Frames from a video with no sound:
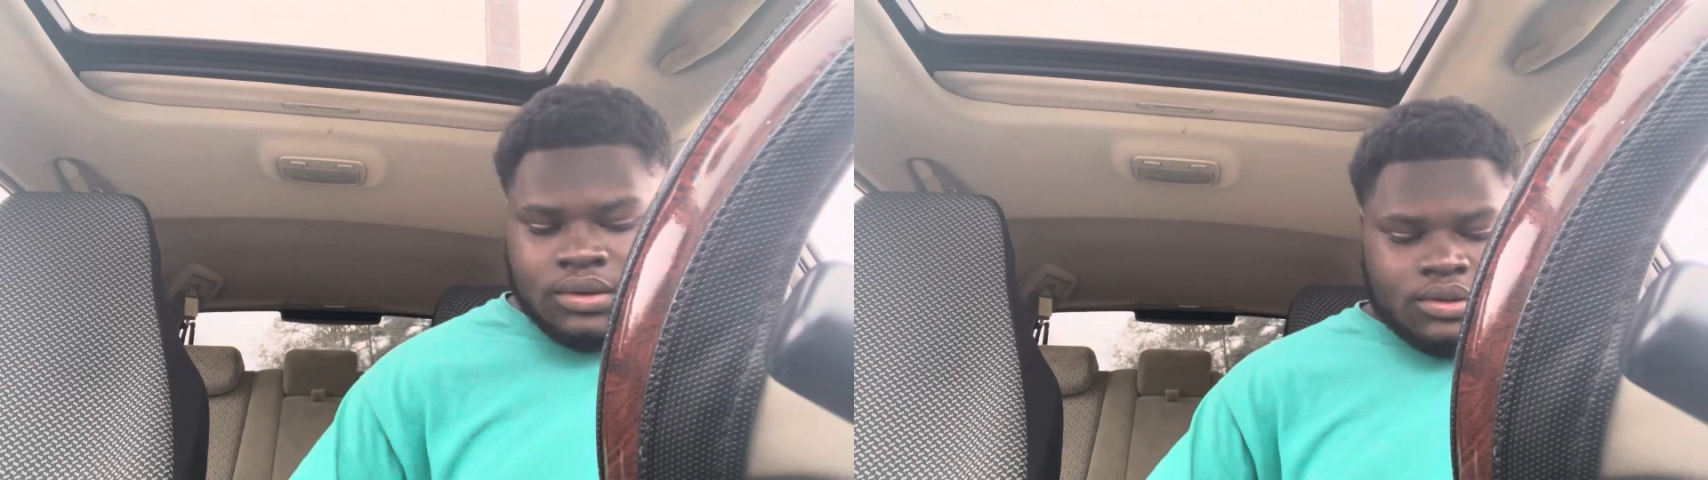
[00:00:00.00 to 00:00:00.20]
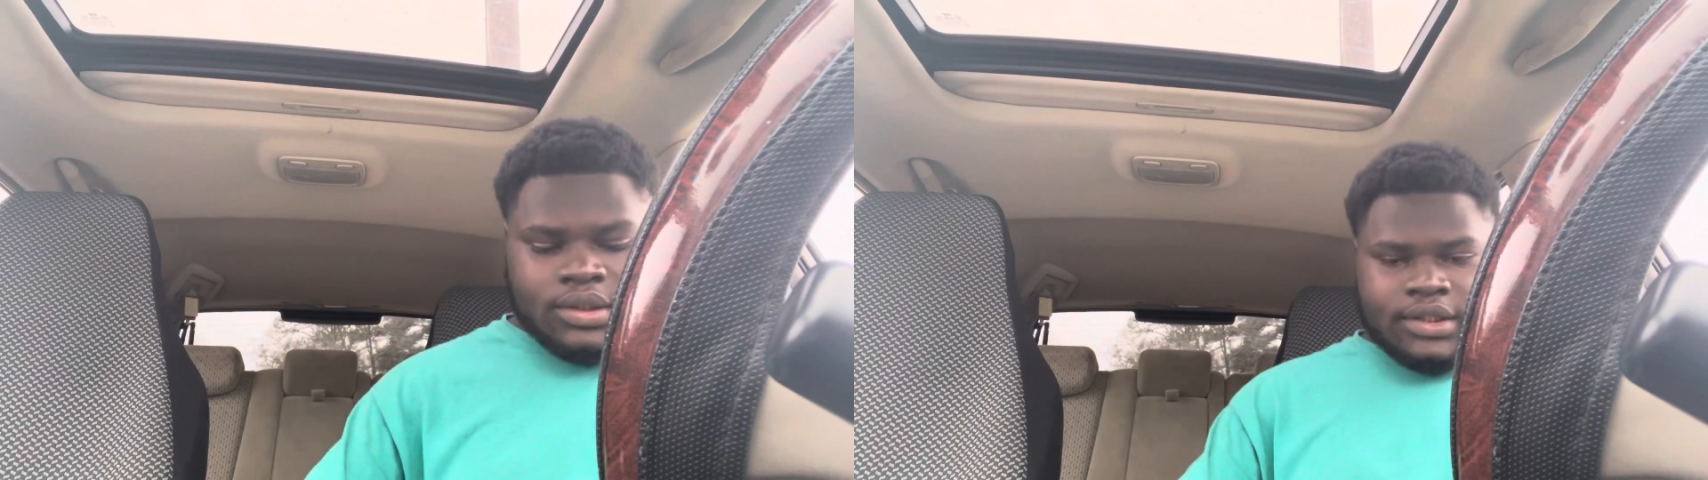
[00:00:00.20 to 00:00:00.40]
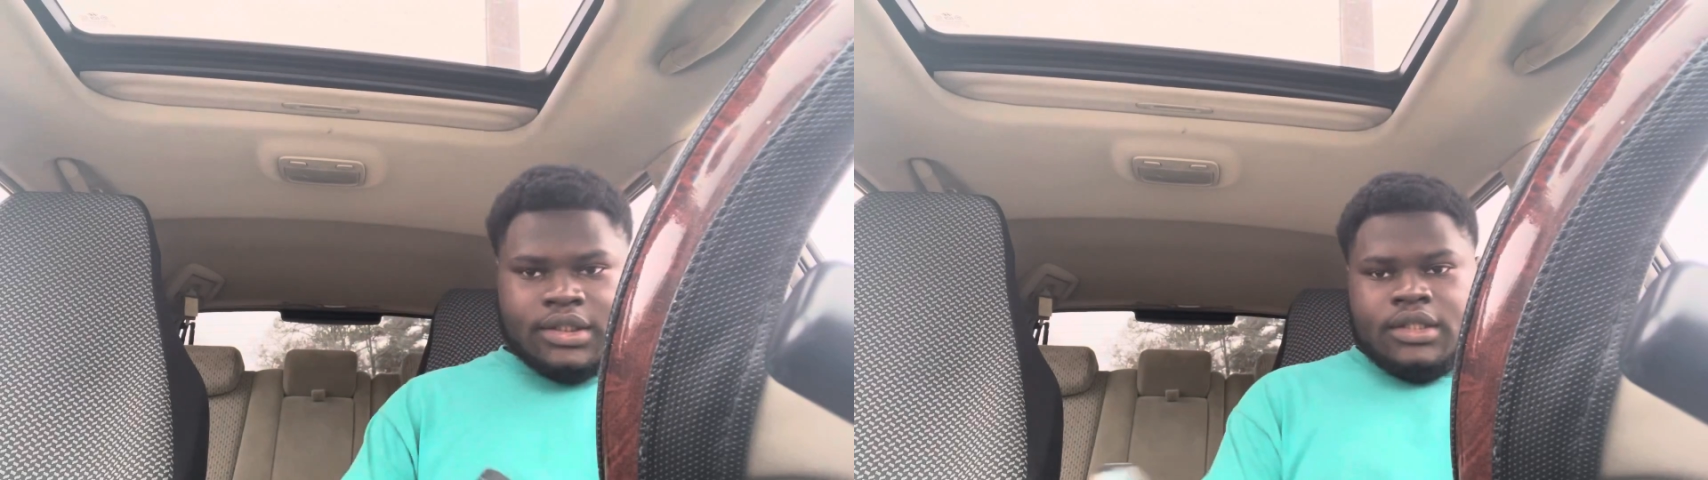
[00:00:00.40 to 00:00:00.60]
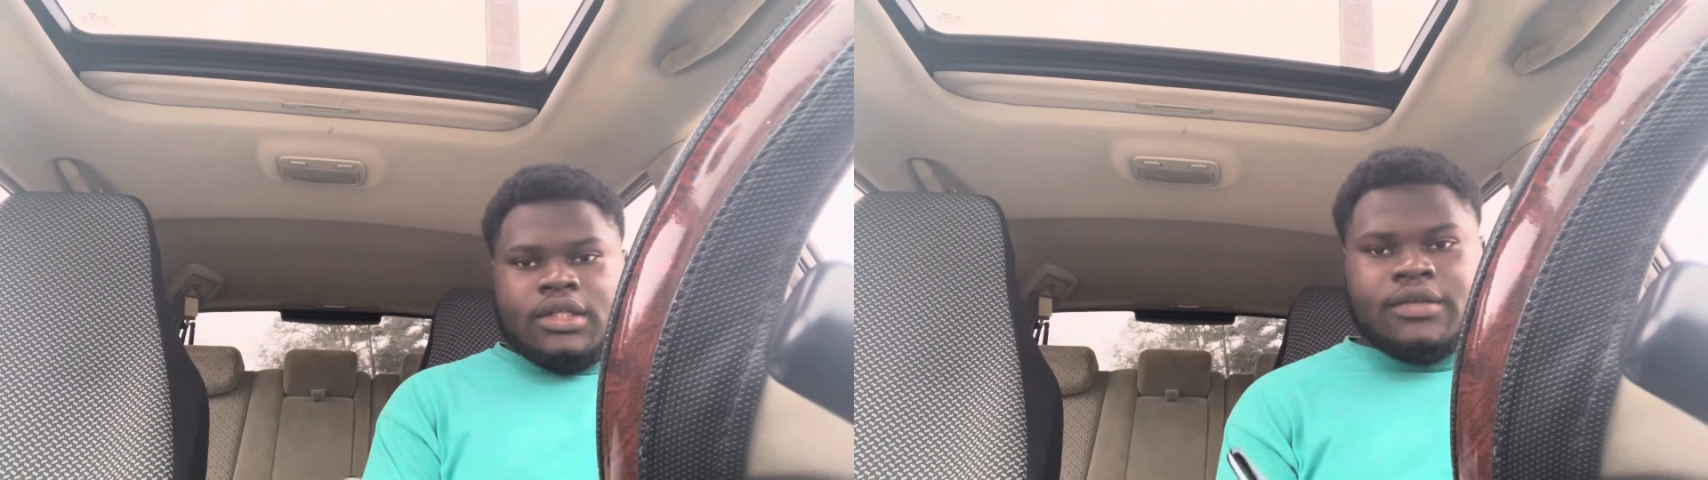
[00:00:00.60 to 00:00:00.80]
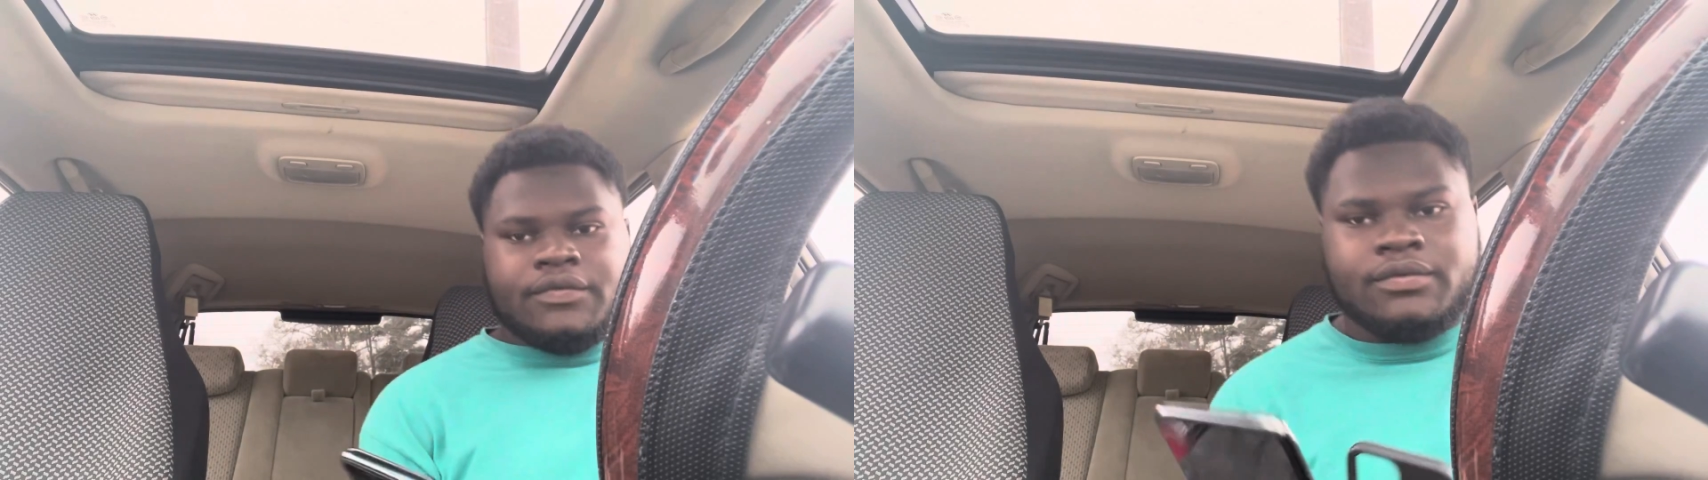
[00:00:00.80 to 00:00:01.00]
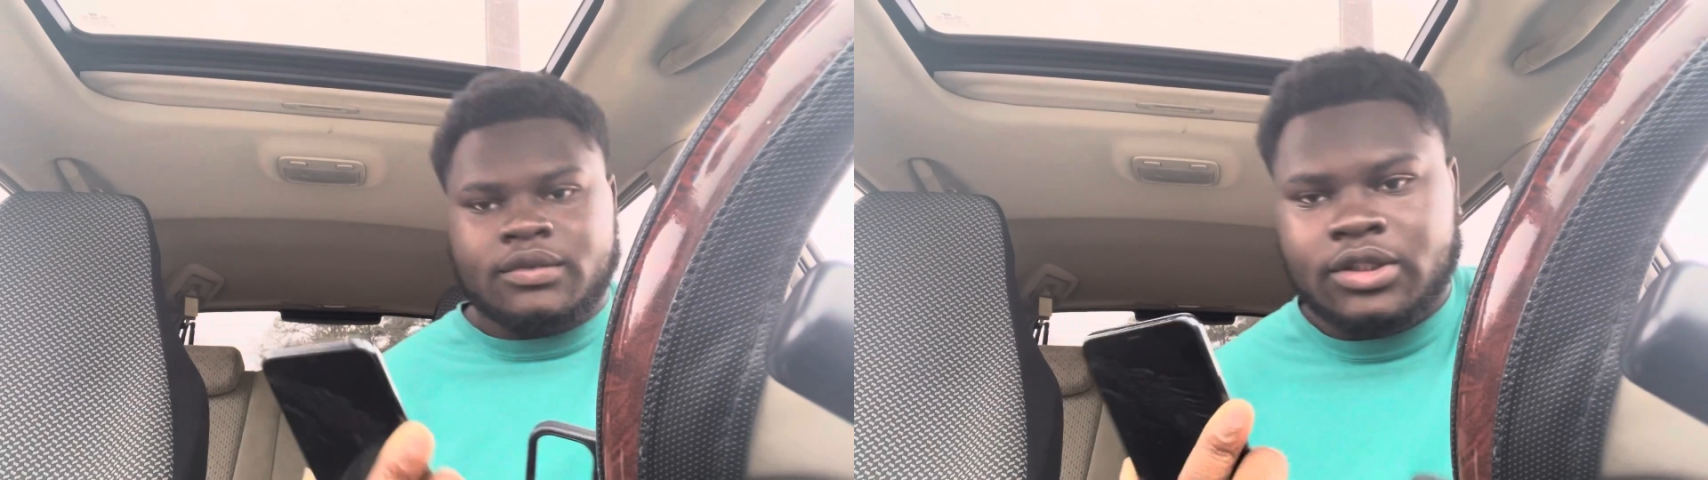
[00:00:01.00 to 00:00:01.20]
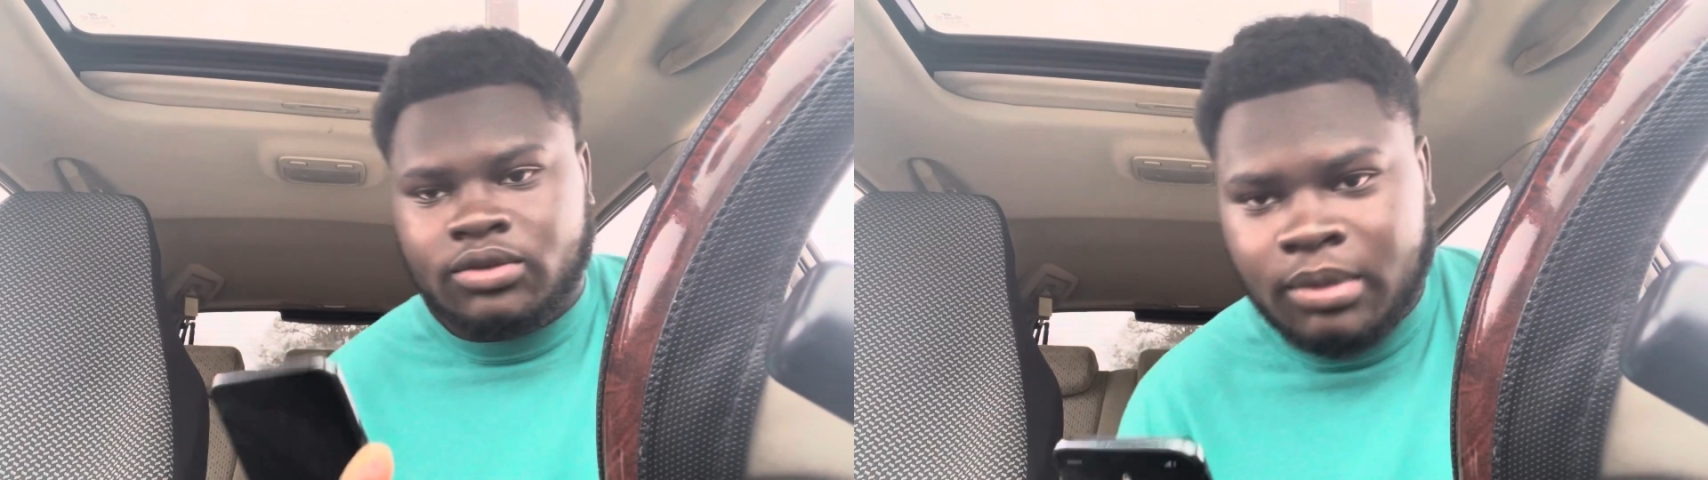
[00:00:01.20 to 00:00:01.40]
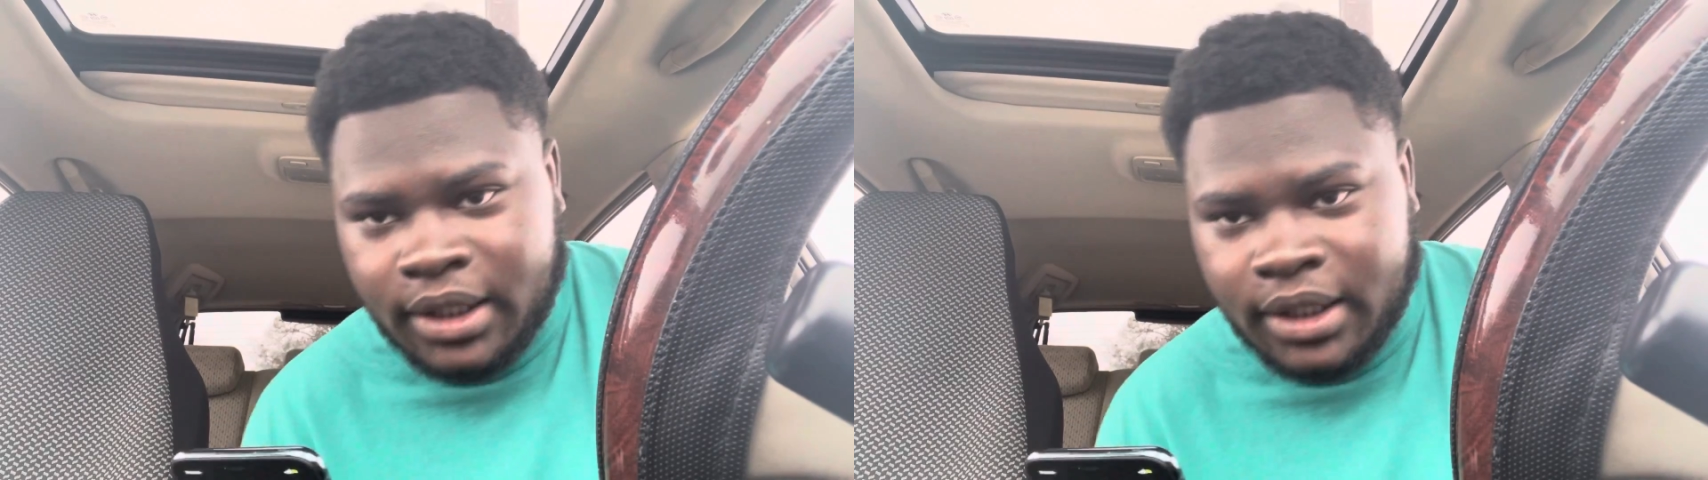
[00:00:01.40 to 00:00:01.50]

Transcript: This is my